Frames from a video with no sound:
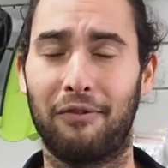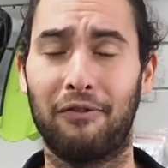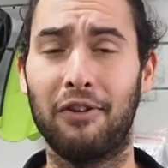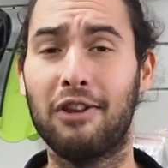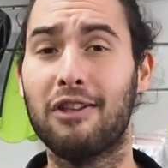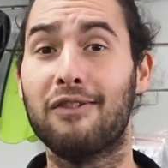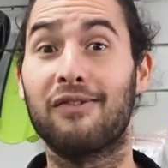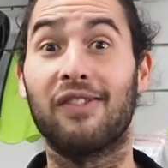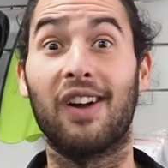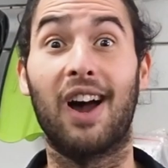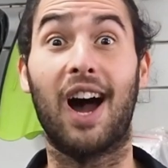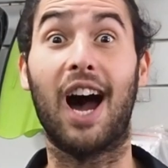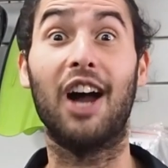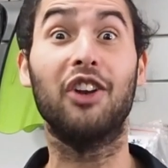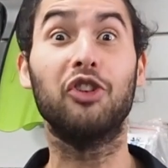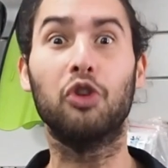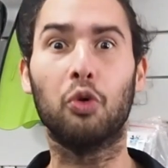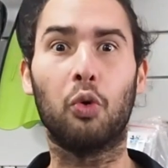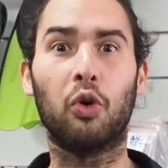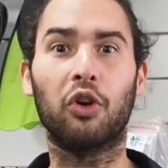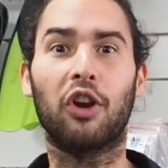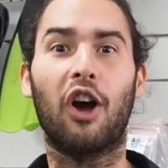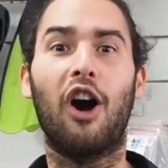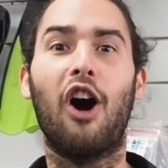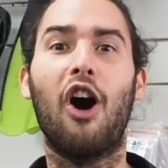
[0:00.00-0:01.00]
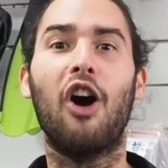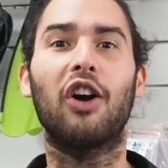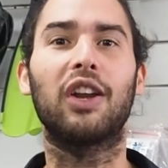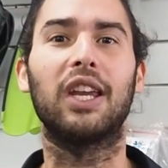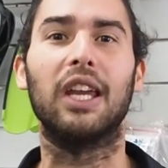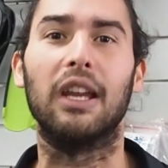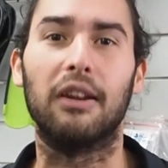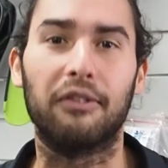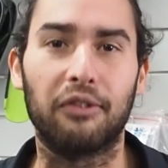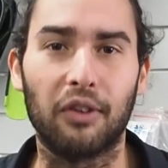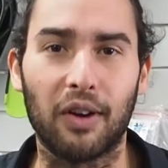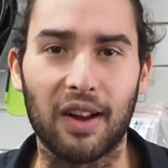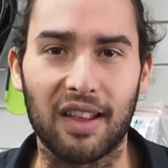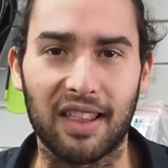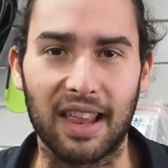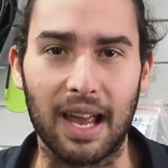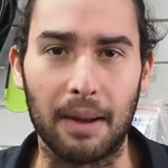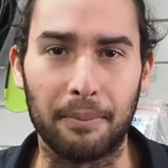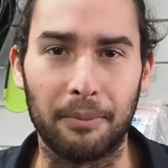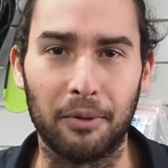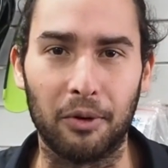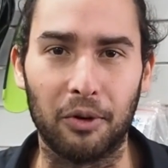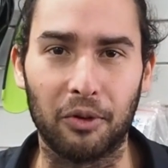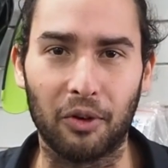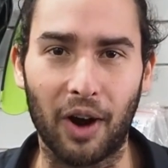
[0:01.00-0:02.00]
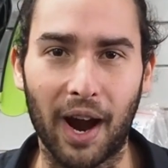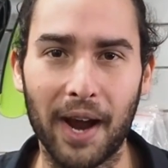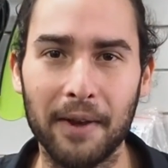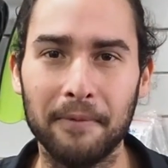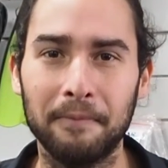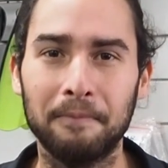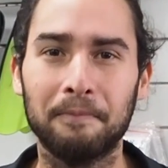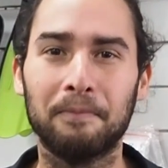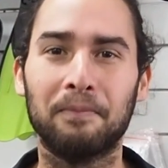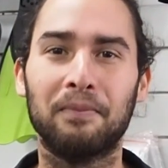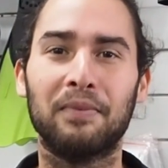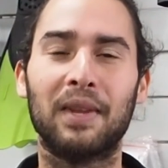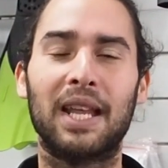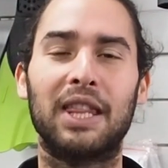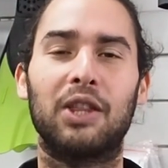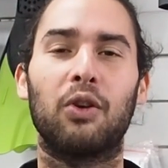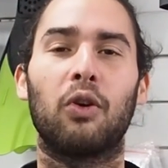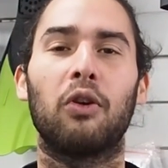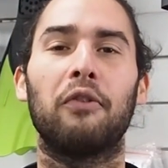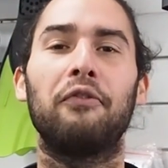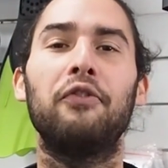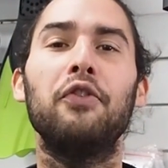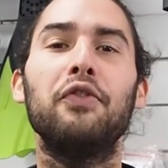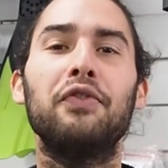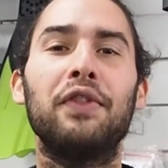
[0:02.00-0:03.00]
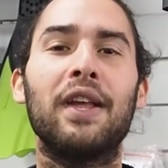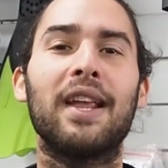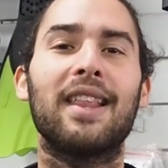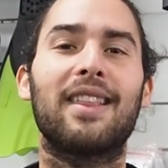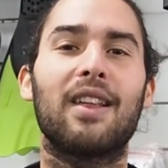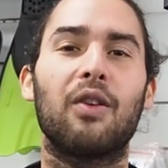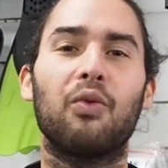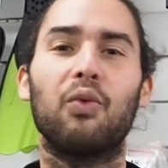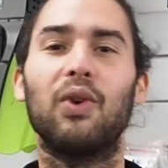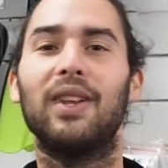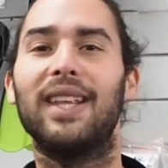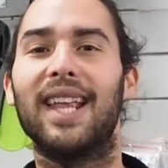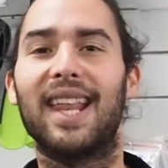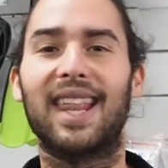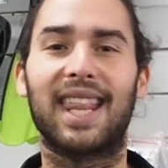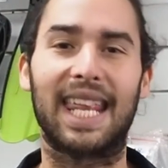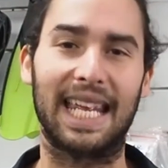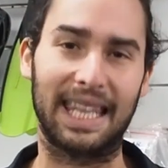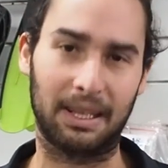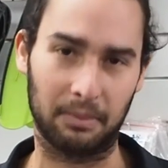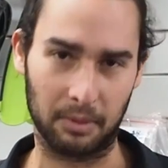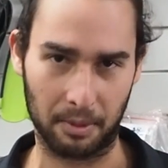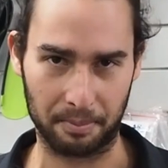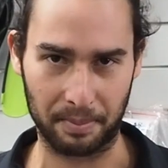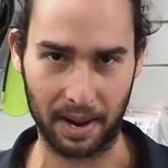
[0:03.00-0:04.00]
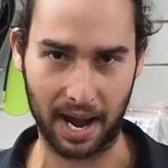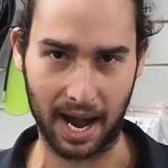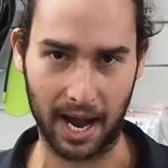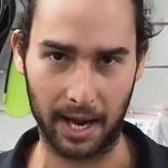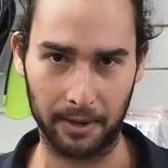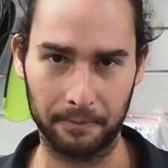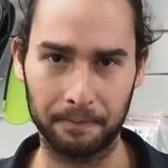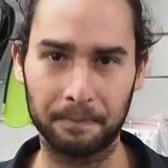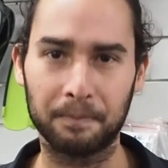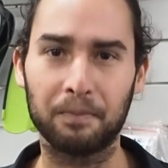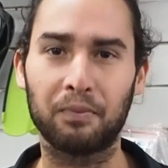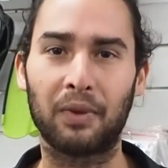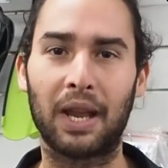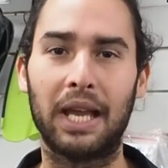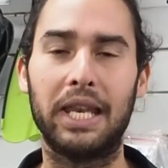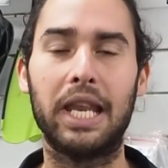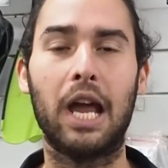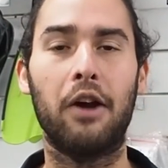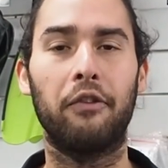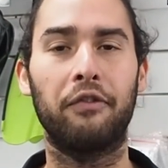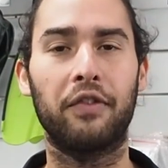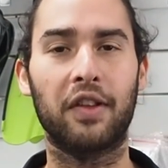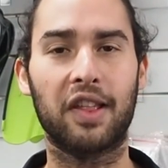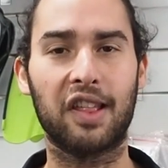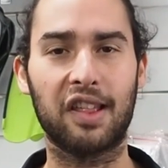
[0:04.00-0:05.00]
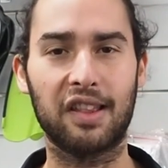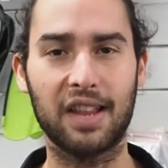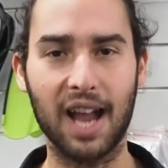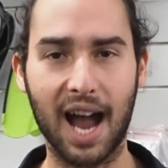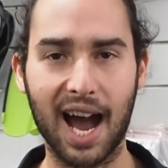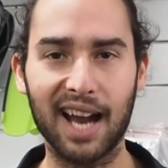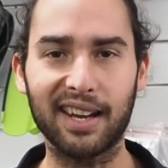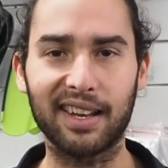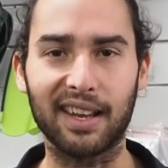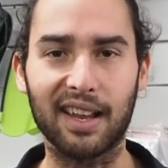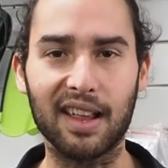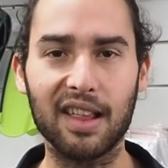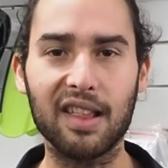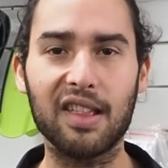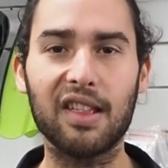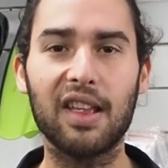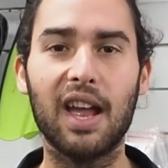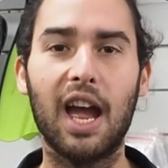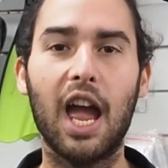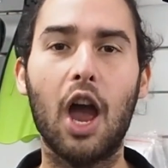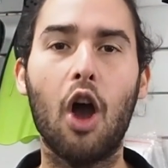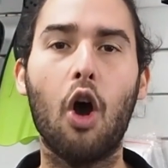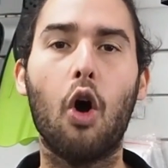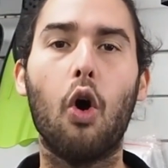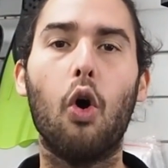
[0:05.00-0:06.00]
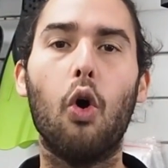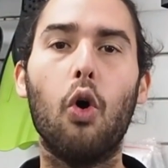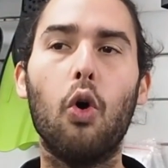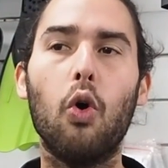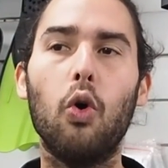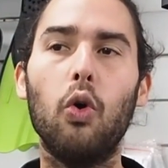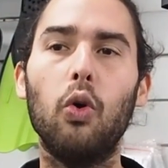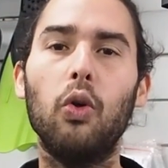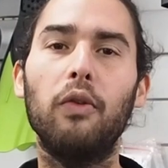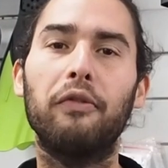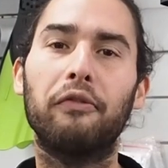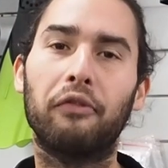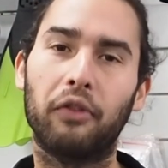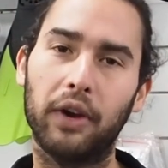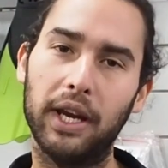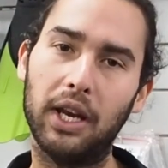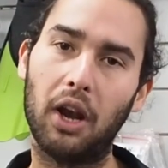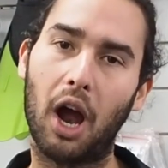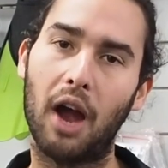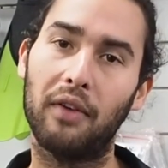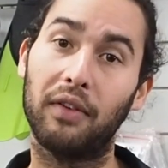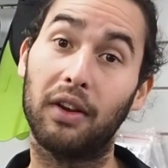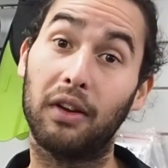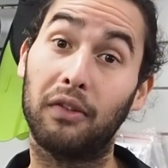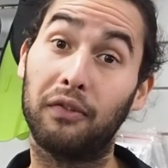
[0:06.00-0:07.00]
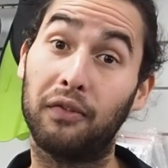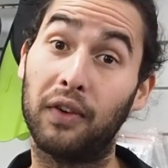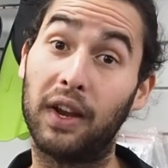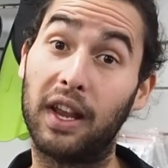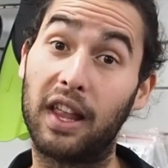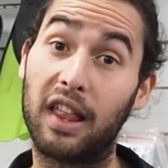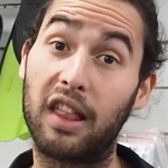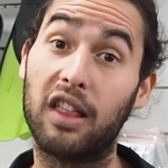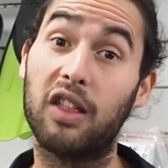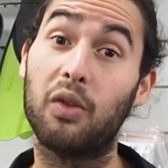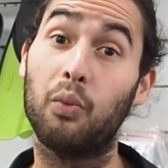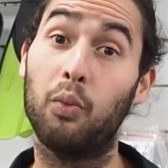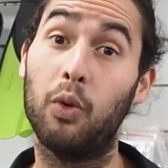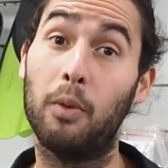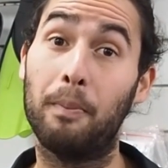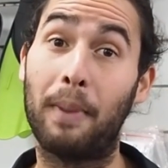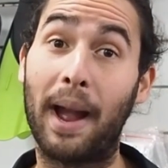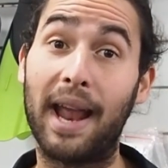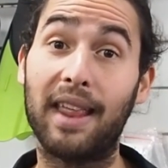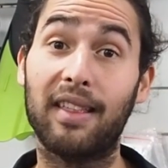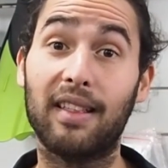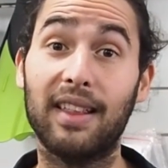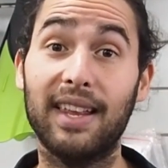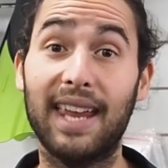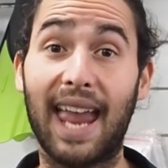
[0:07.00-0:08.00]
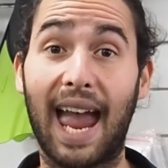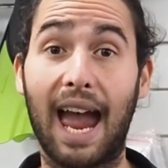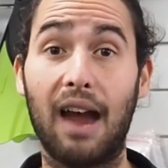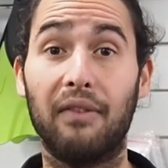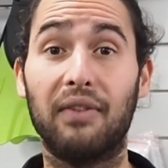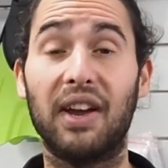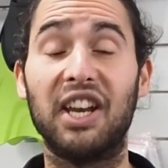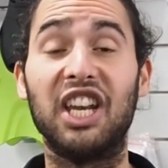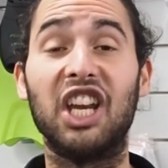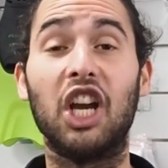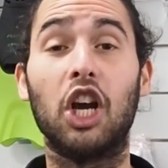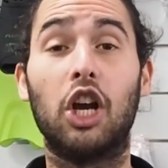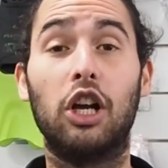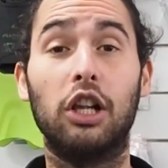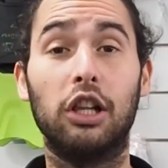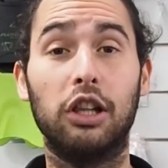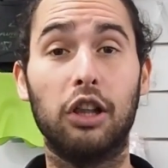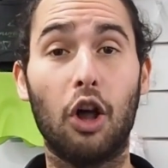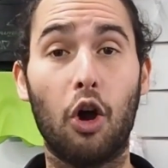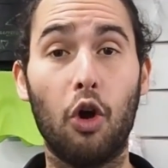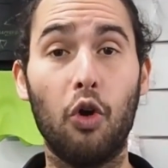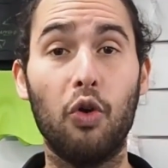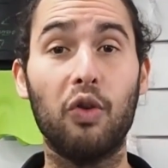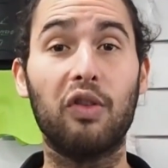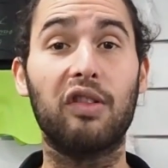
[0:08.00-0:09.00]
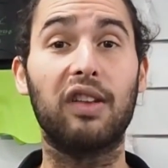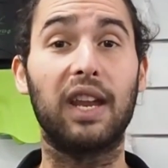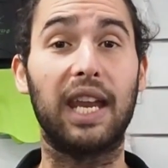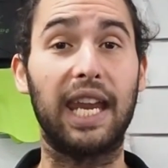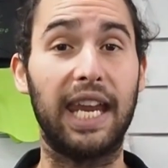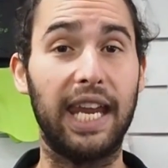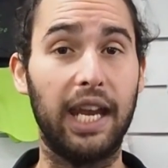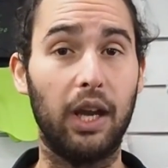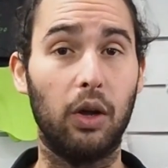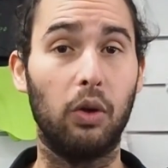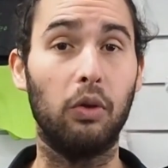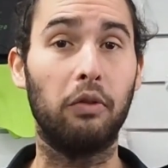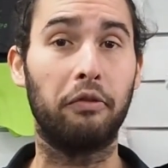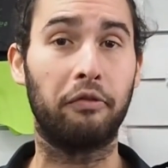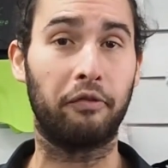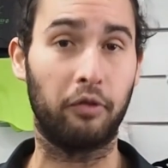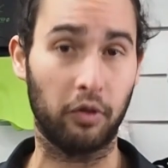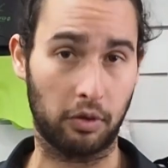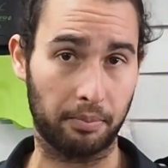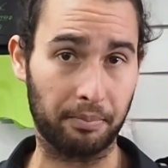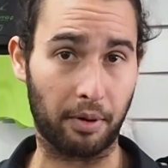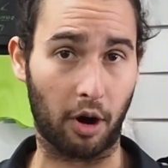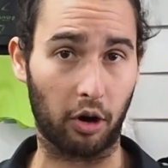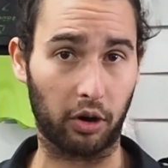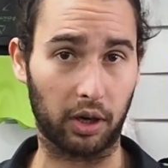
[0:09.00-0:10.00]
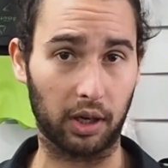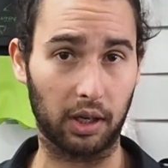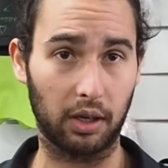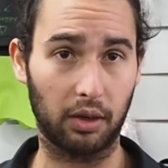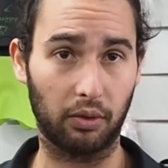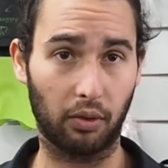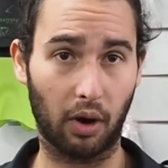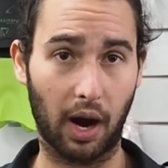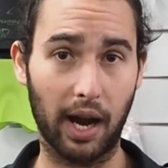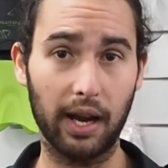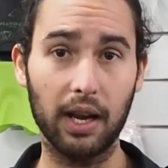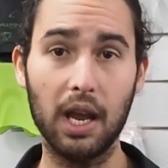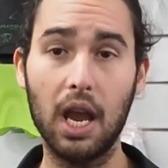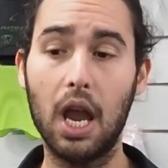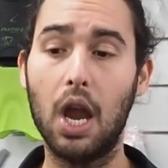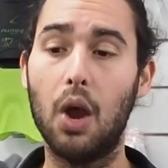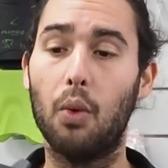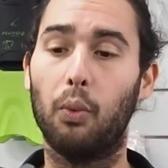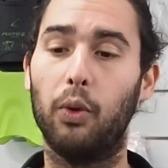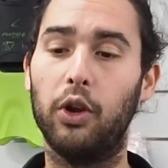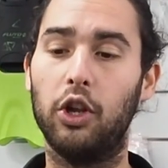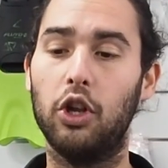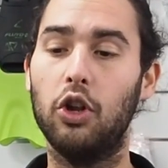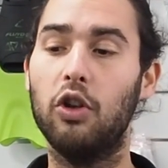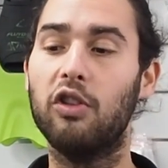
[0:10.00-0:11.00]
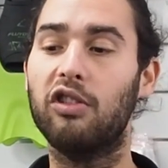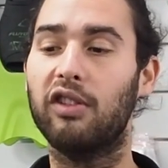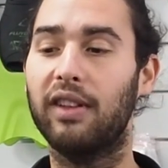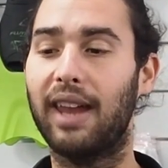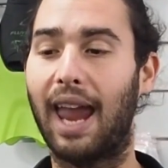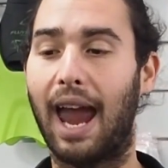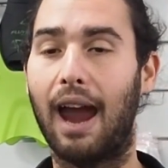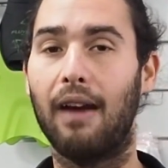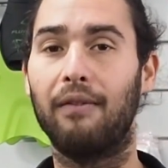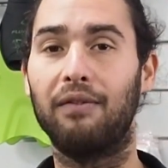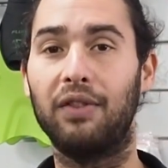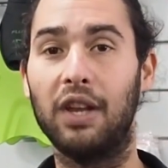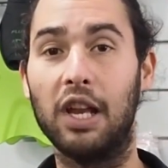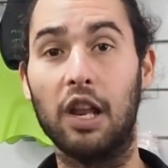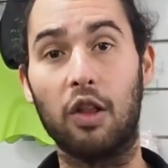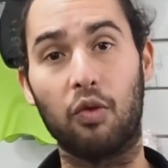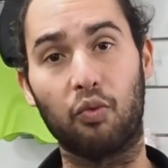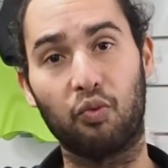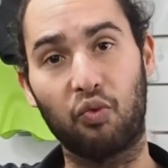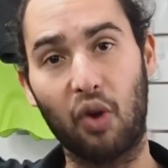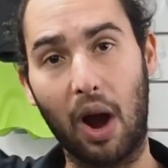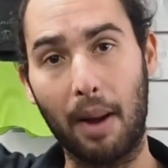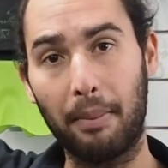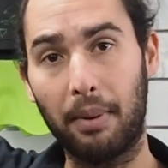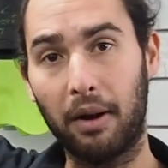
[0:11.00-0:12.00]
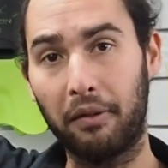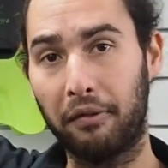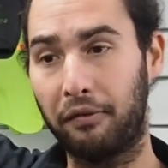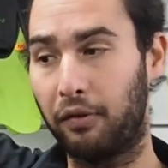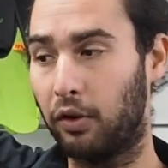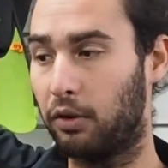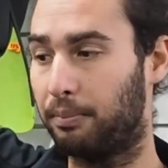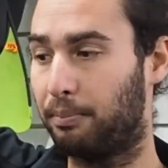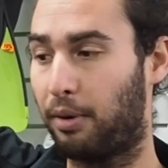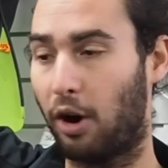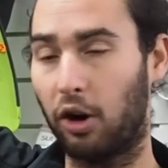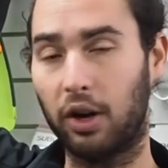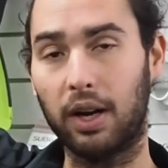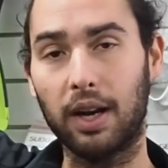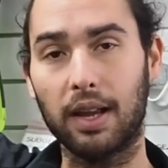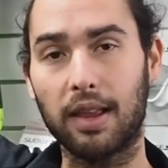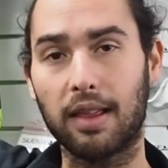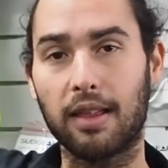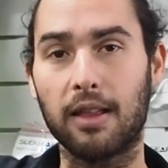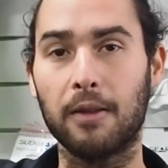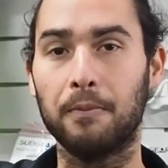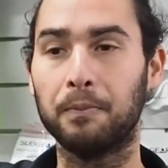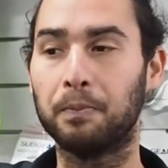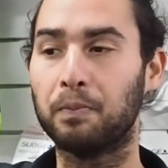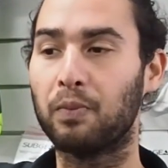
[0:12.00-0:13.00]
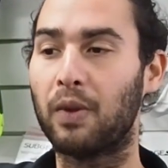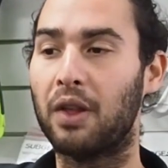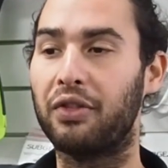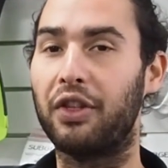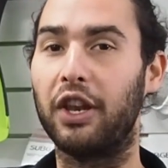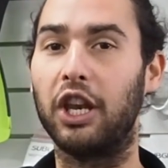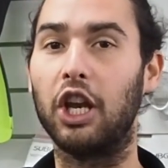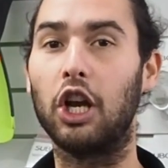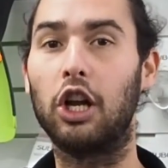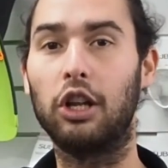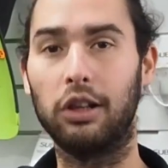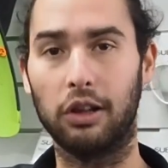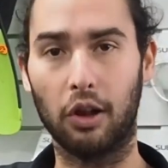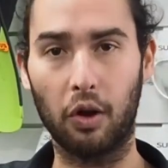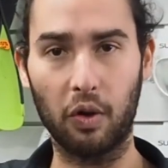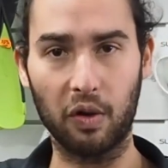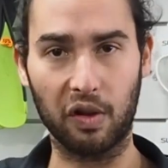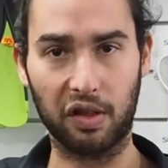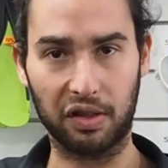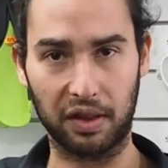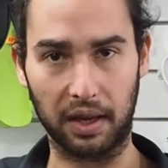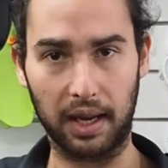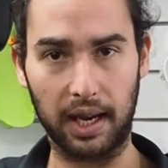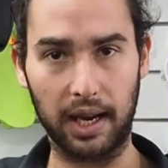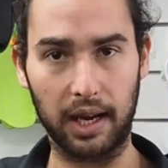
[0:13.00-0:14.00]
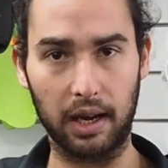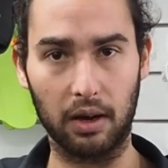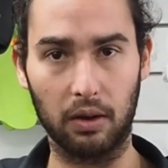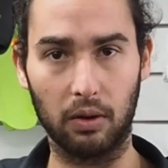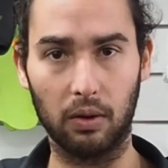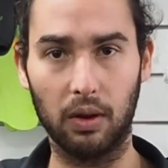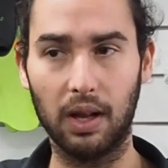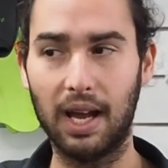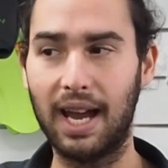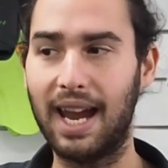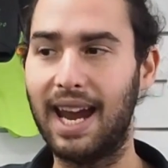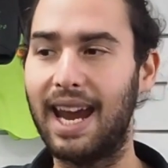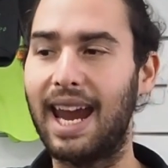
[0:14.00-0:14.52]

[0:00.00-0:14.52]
Fins for underwater hockey, for example, right? There are a few things that really set them apart. Now, for starters, all freediving fins will basically have an enclosed heel foot pocket, right? We usually have these rubber foot pockets that enclose the heel.